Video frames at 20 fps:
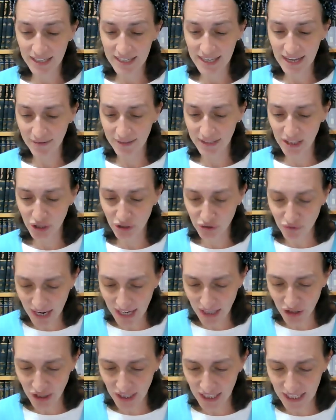Now it's
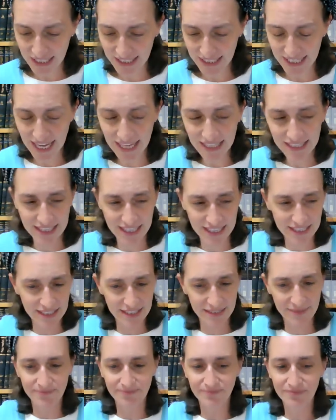strange that he says
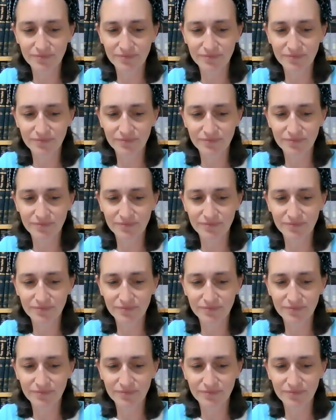this.